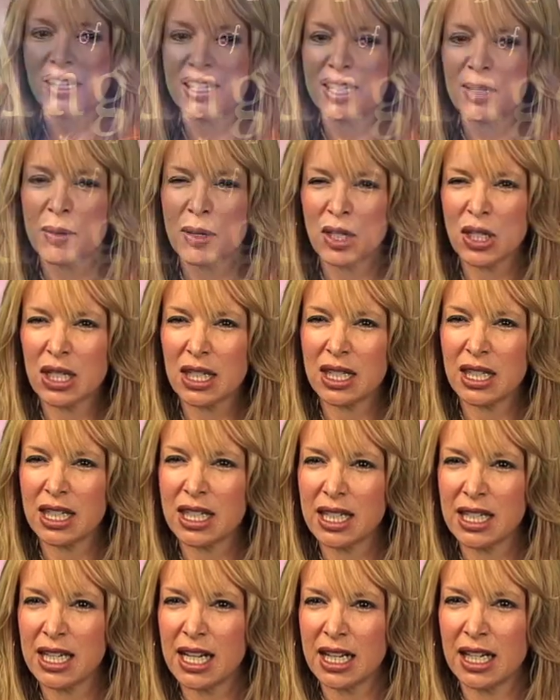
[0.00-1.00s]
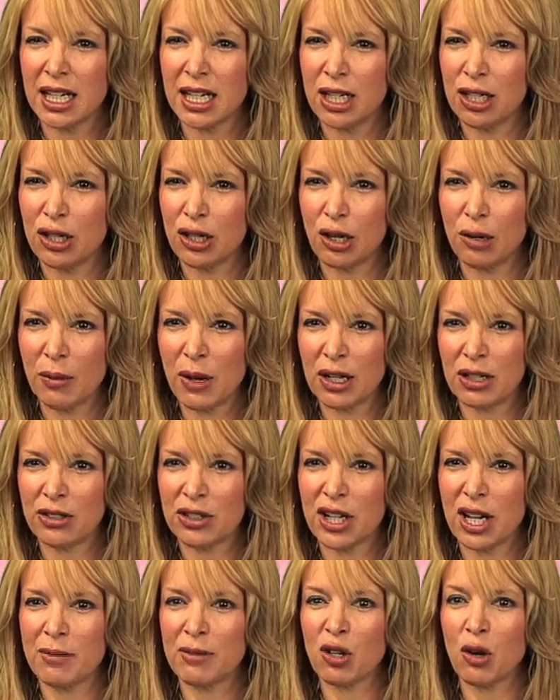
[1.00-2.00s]
especially in this day and age, in our modern
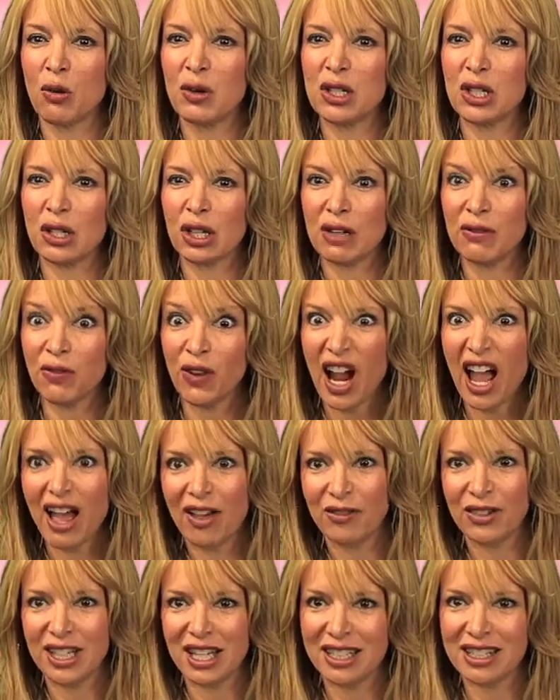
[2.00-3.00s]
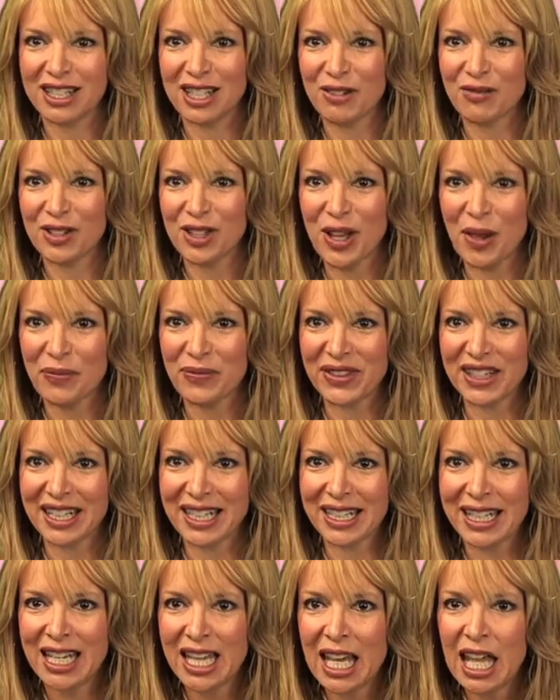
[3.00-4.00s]
times, are always looking for evidence of
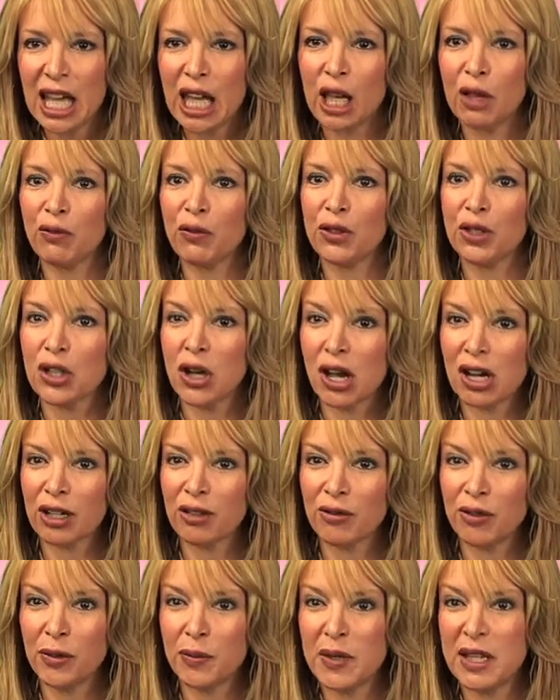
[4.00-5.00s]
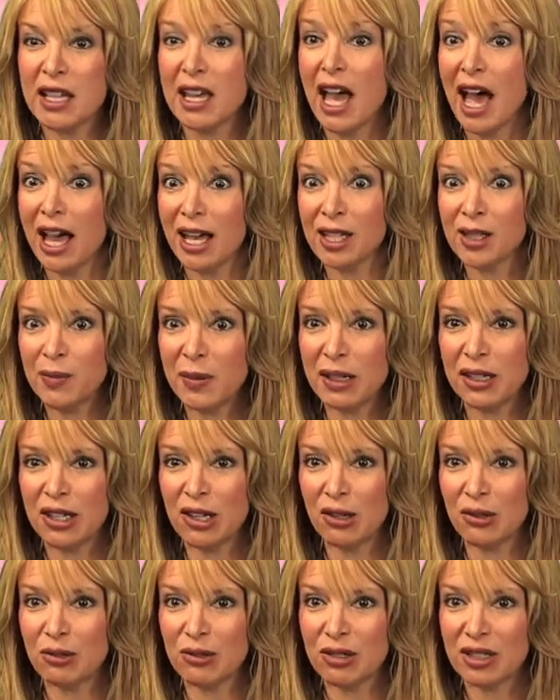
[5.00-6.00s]
something. And photography has been
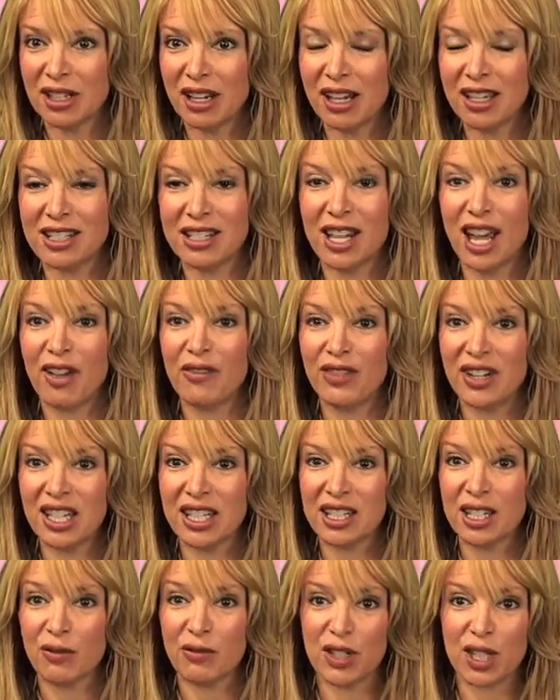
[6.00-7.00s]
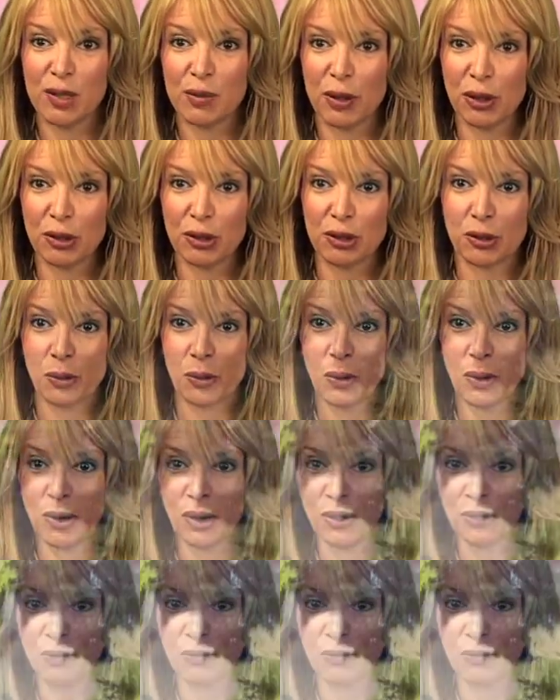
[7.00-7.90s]
used as evidence of a spiritual world.